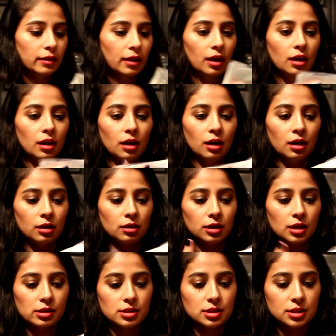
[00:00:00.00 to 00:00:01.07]
And then
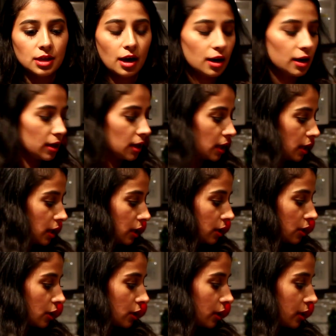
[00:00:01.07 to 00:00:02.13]
inside
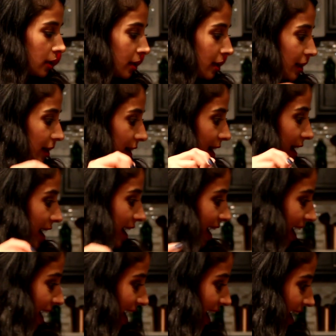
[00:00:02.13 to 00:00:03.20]
here,
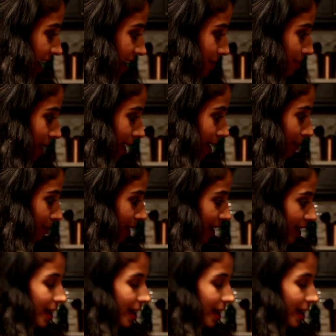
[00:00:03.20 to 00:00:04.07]
hi baby.